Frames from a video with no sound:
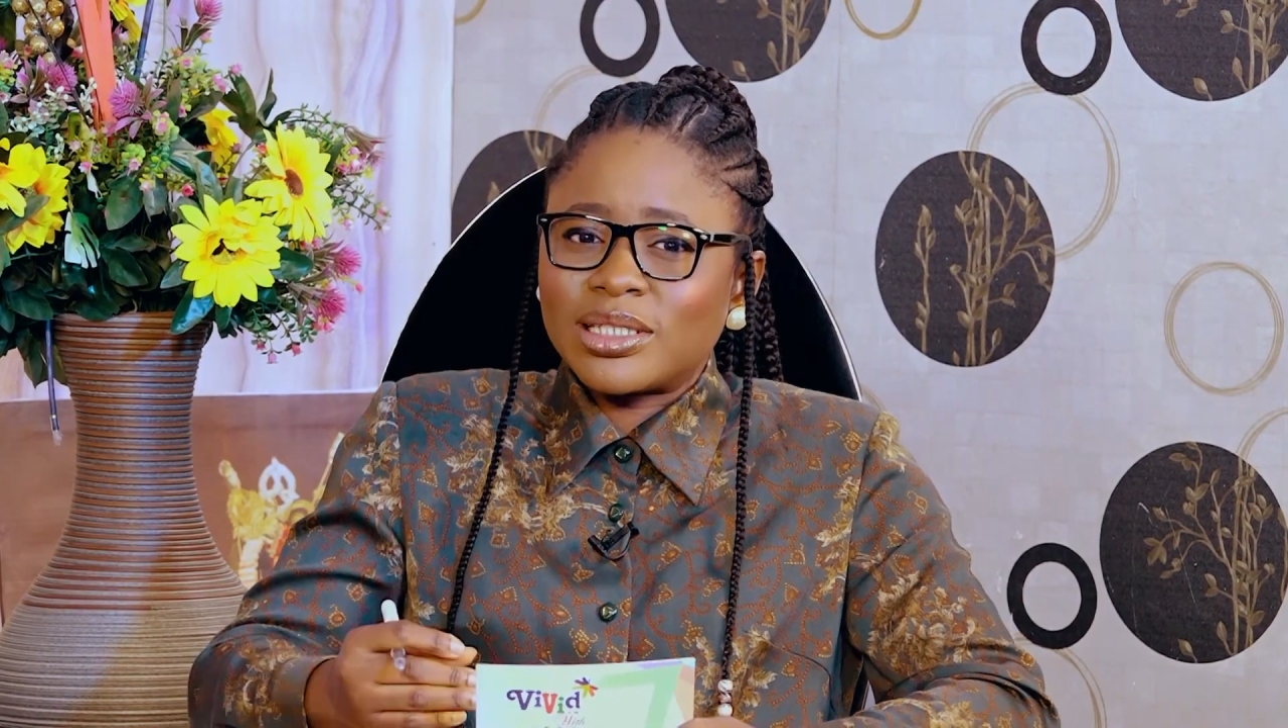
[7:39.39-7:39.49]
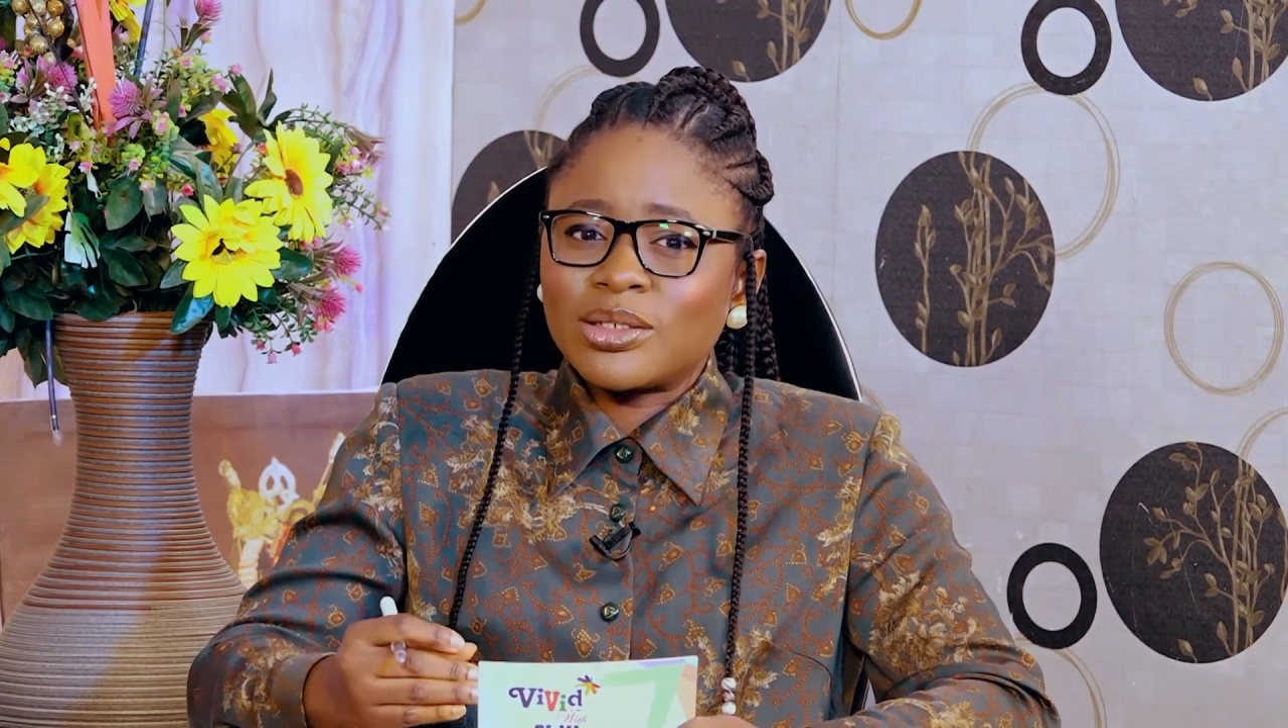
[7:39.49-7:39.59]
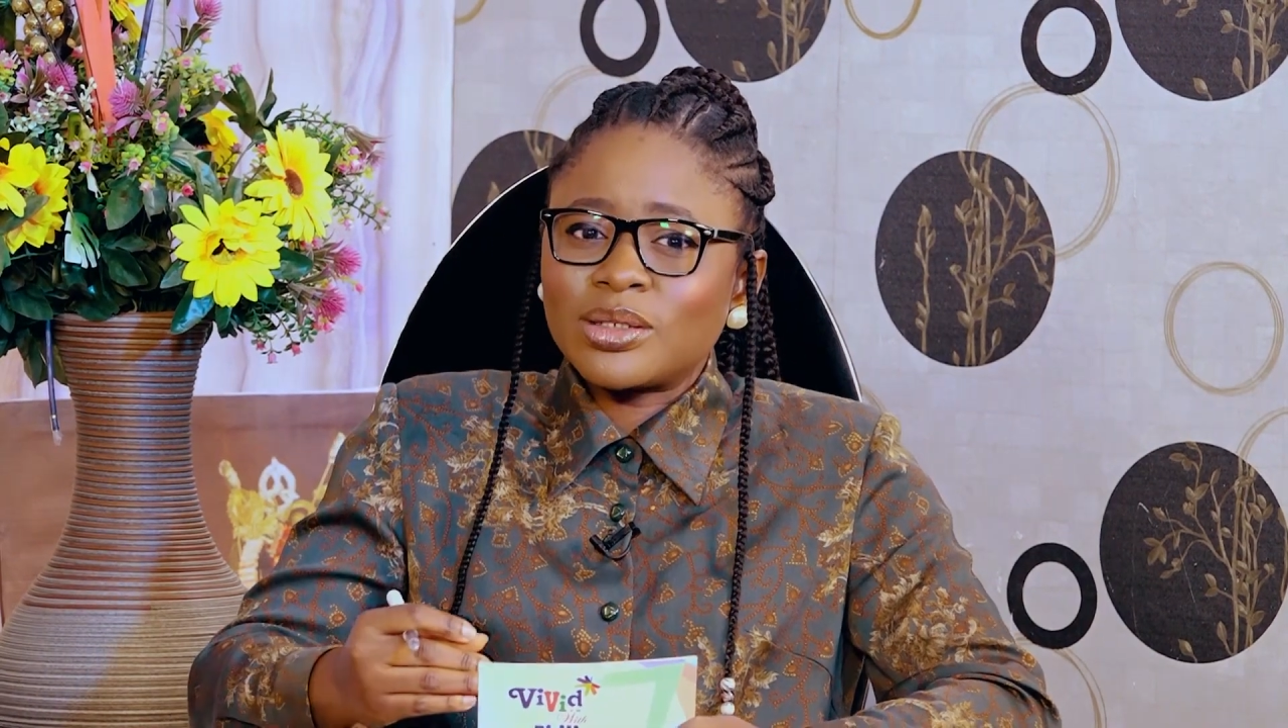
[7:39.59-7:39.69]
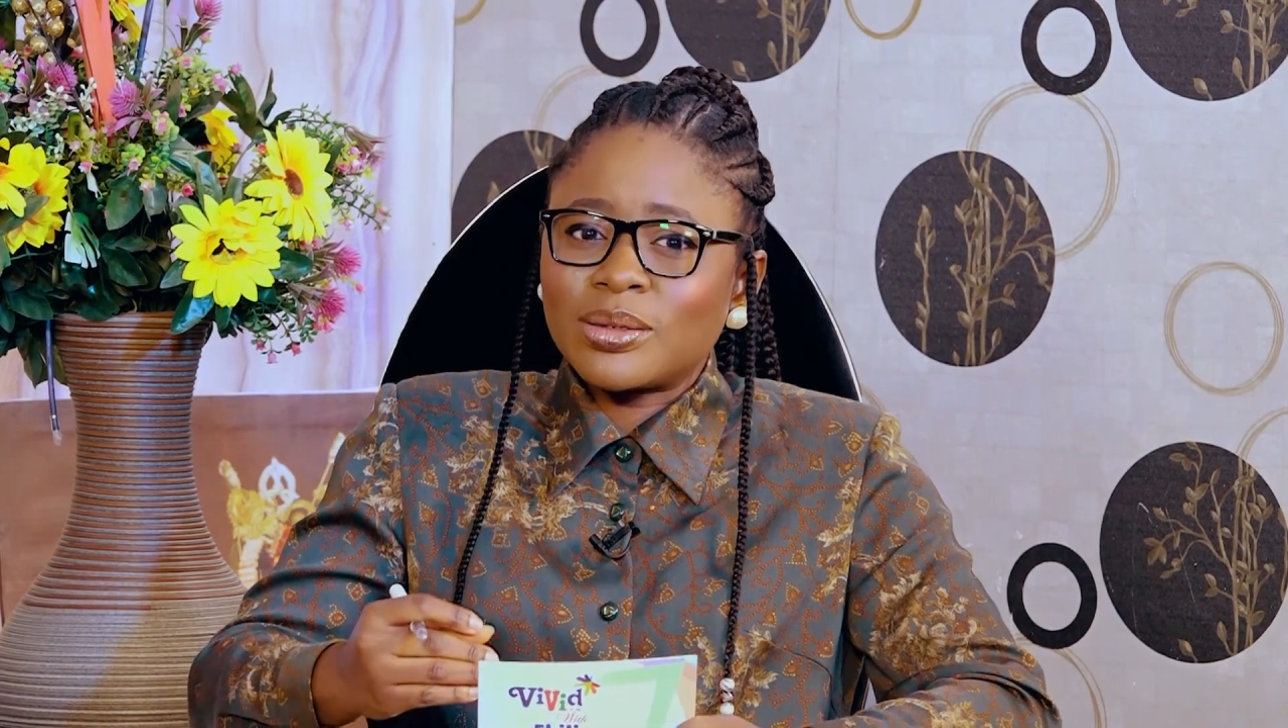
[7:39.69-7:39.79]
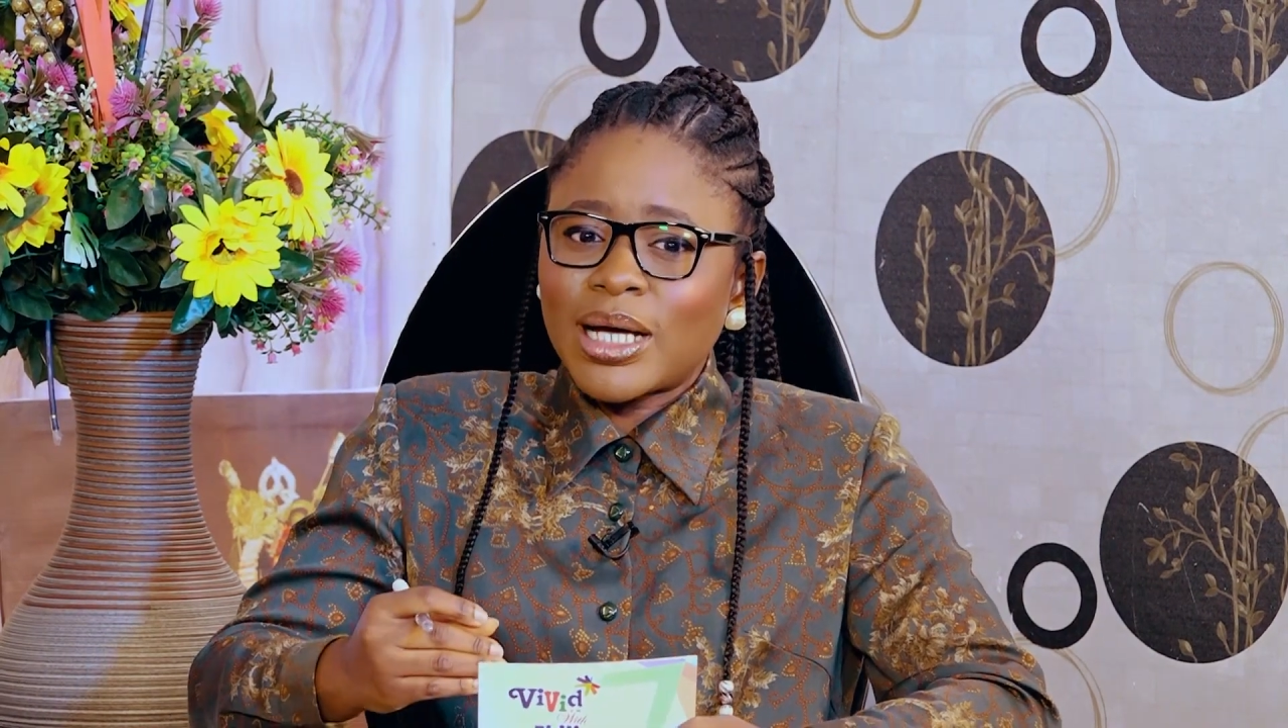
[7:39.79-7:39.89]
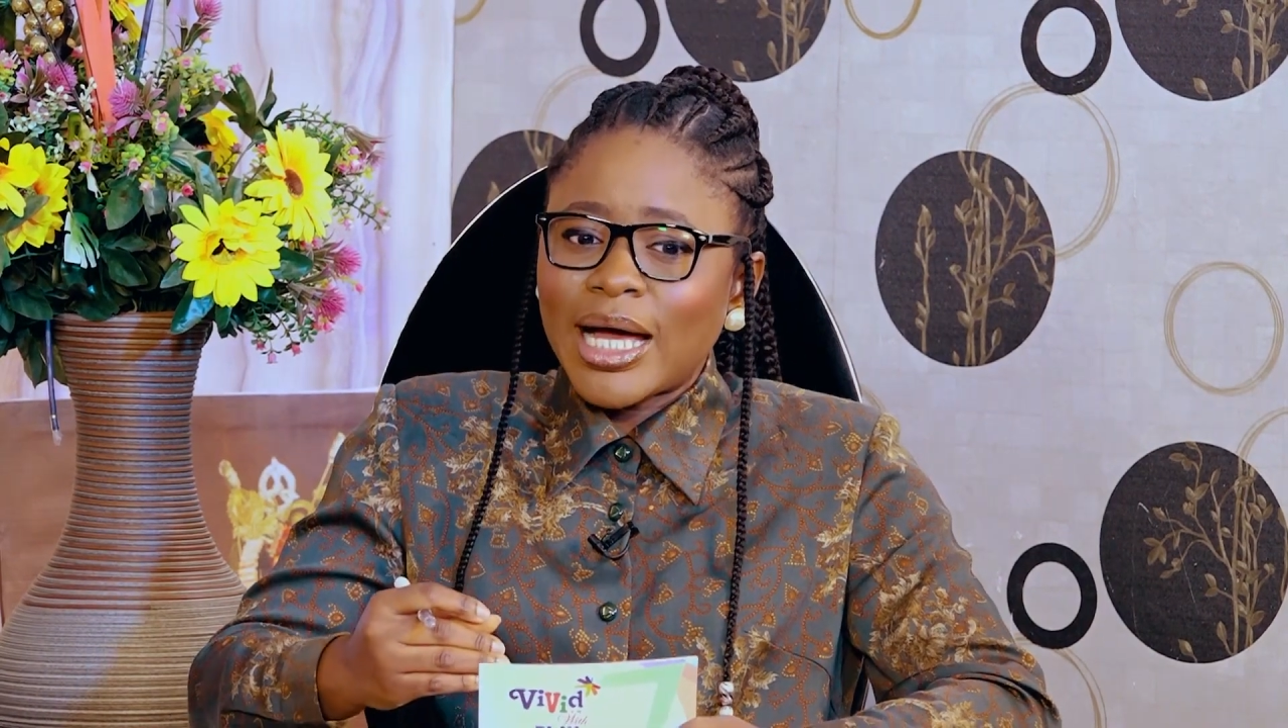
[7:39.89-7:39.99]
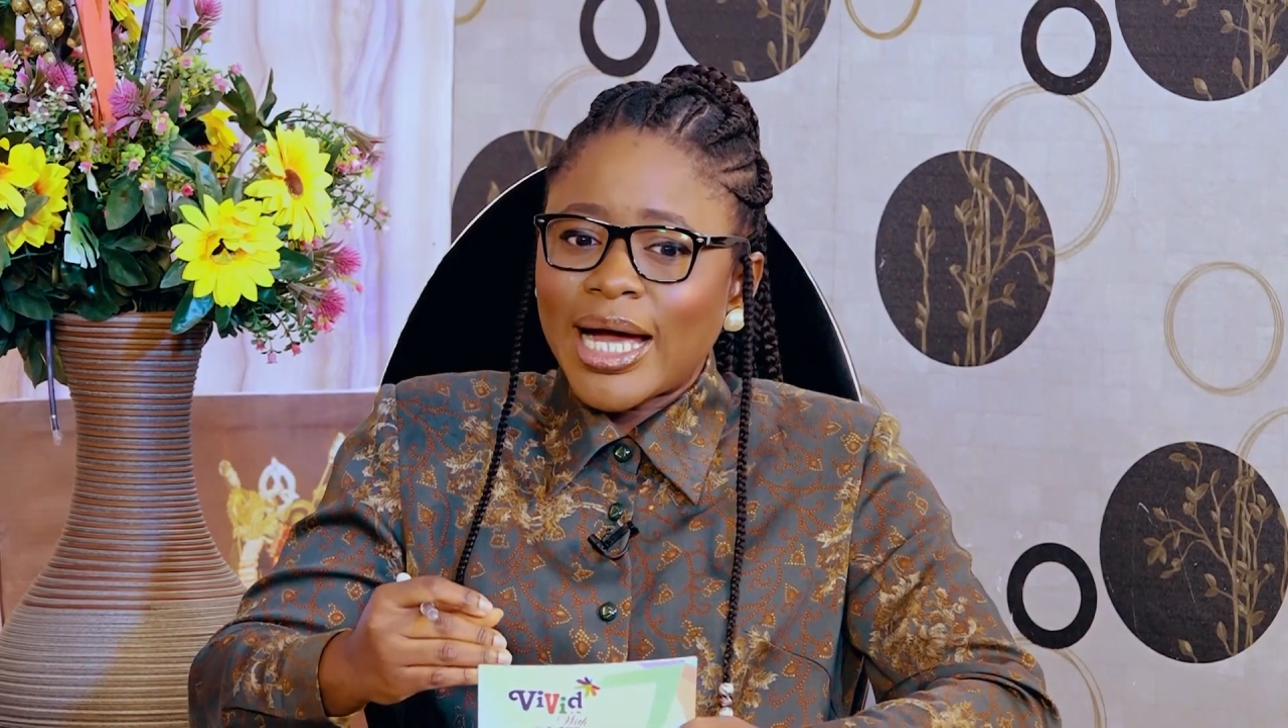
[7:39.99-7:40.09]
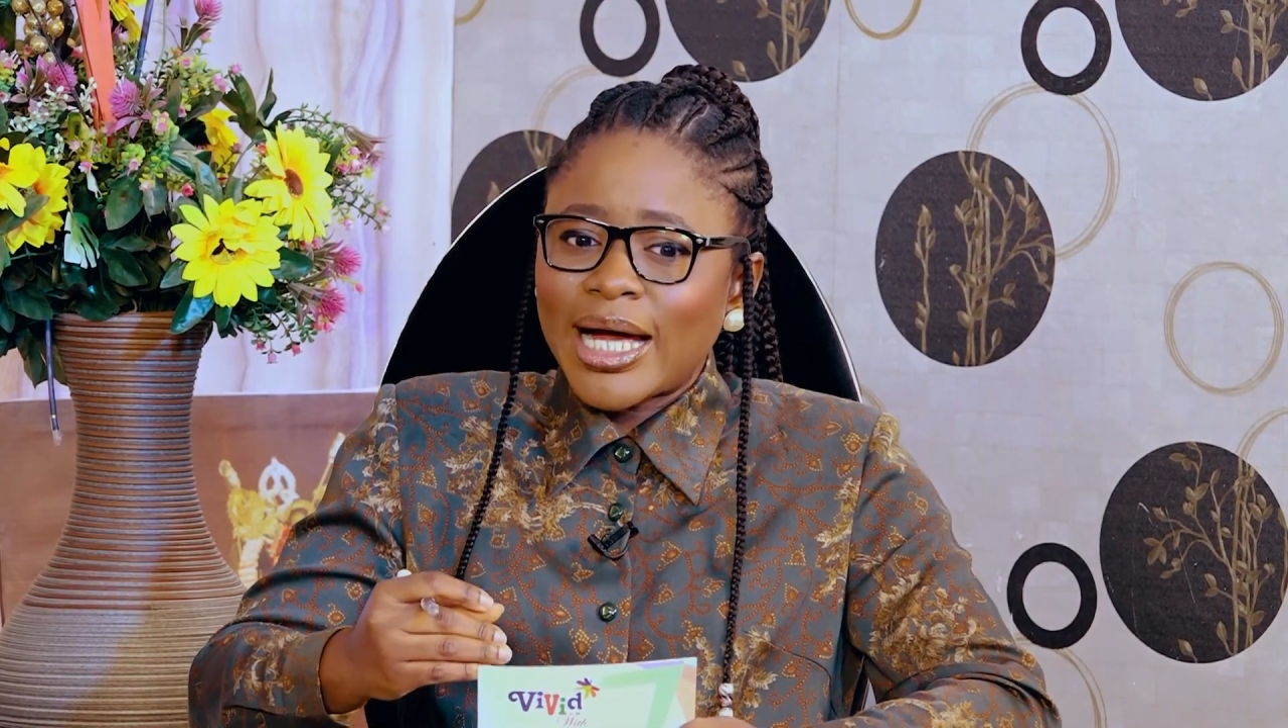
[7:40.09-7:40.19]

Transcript: still